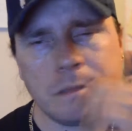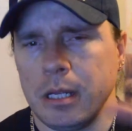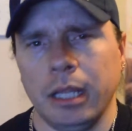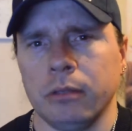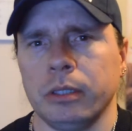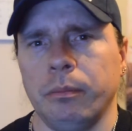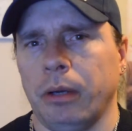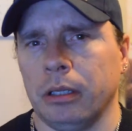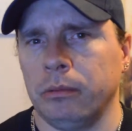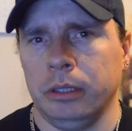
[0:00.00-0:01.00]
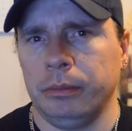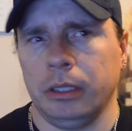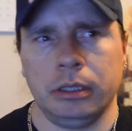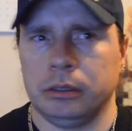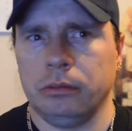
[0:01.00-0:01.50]
I don't really bother with them now.
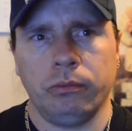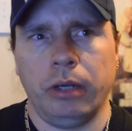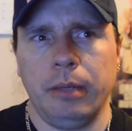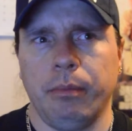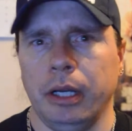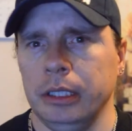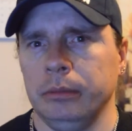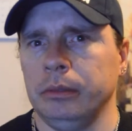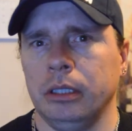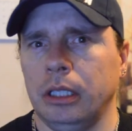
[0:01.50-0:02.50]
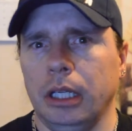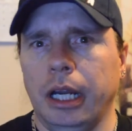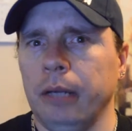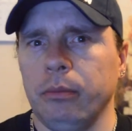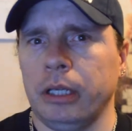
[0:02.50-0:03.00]
I ride by them.
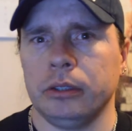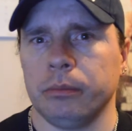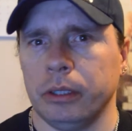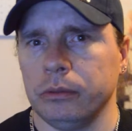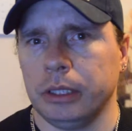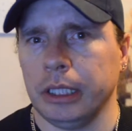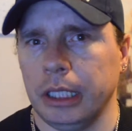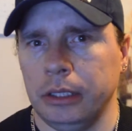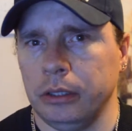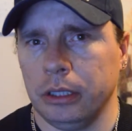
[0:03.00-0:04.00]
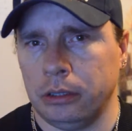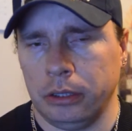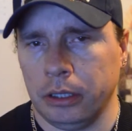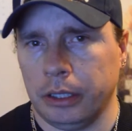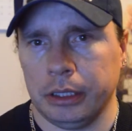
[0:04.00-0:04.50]
I'm doing my own thing. I do
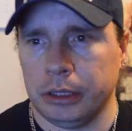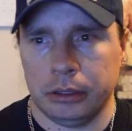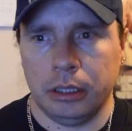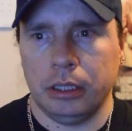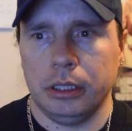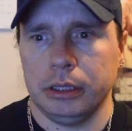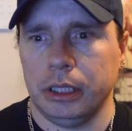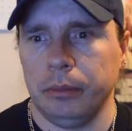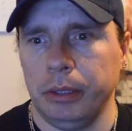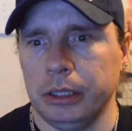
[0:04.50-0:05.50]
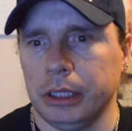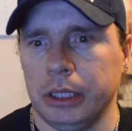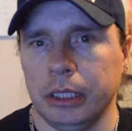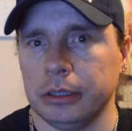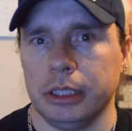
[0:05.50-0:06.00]
other things. And instead of me sitting
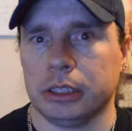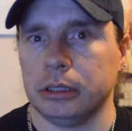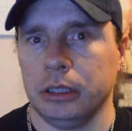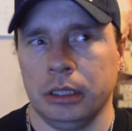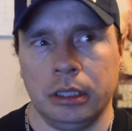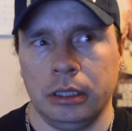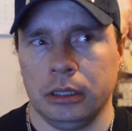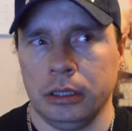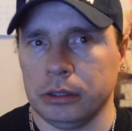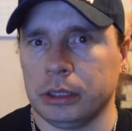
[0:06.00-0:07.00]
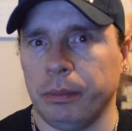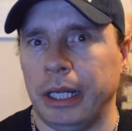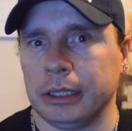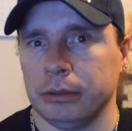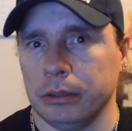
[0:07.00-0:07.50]
there and get, you know,
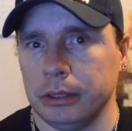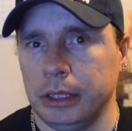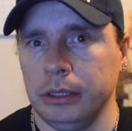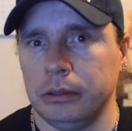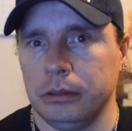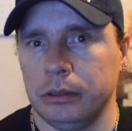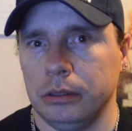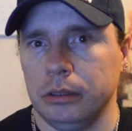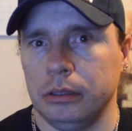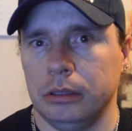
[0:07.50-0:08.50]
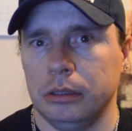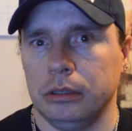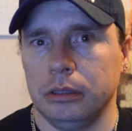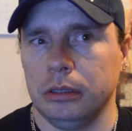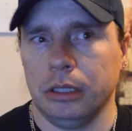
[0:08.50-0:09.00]
splashing around too,
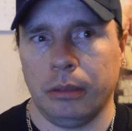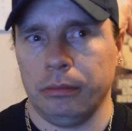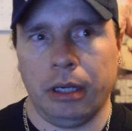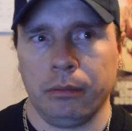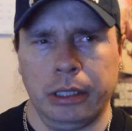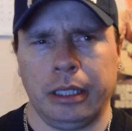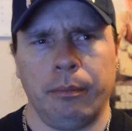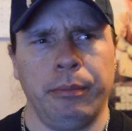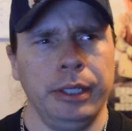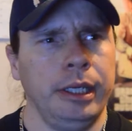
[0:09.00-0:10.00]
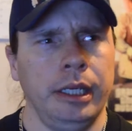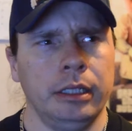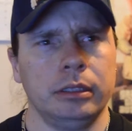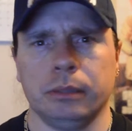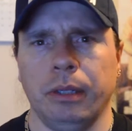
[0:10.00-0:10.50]
I'm like a big
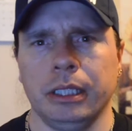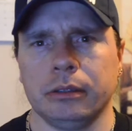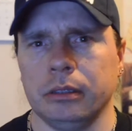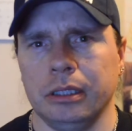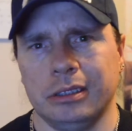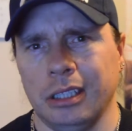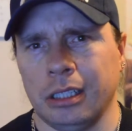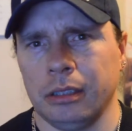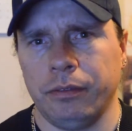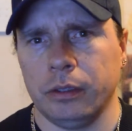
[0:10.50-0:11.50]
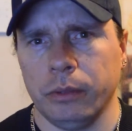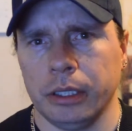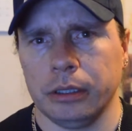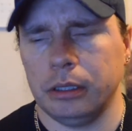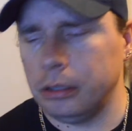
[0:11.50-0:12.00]
kid splashing around. I'm going to feel weird.